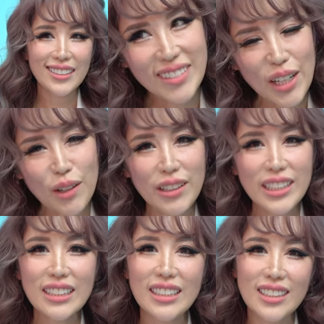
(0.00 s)
they
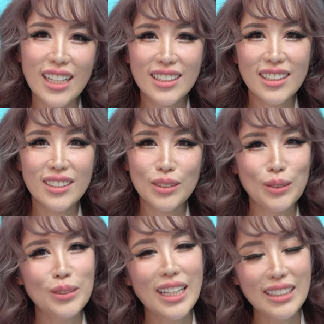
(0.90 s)
already decided to
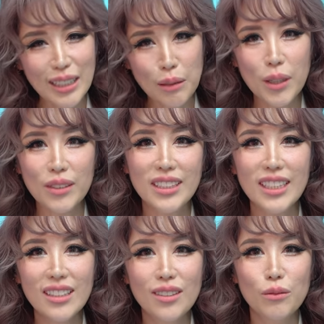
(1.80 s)
do nothing about it,